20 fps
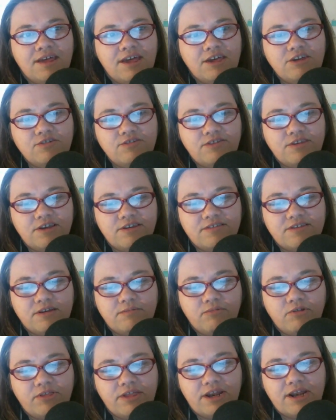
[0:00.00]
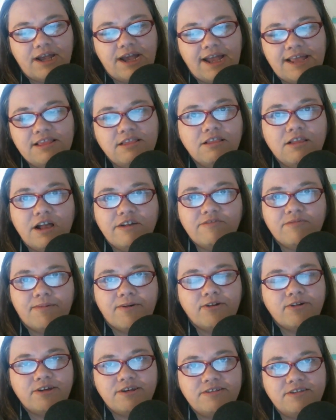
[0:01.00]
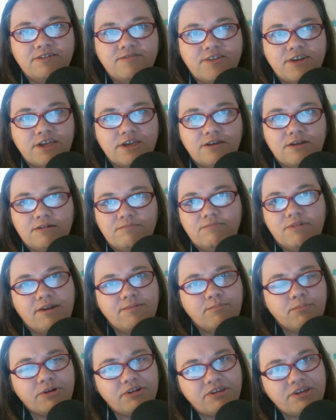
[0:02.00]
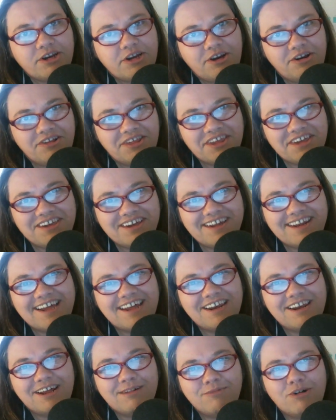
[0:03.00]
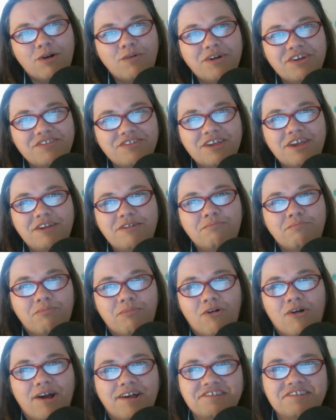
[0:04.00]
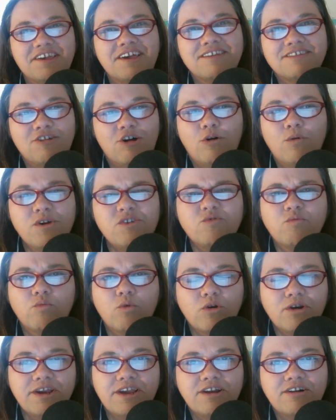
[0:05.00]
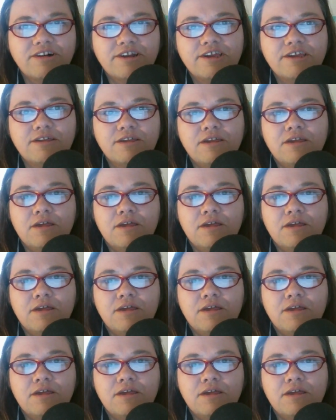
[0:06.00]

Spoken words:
I use the example that I love productivity. I'm not particularly good at it. I'm always in process, always working on it.